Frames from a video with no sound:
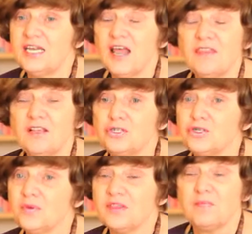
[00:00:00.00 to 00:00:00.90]
nothing to
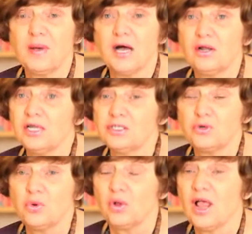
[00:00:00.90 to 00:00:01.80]
do with the bowel at
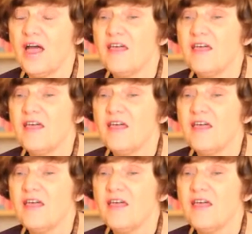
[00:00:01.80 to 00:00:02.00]
all.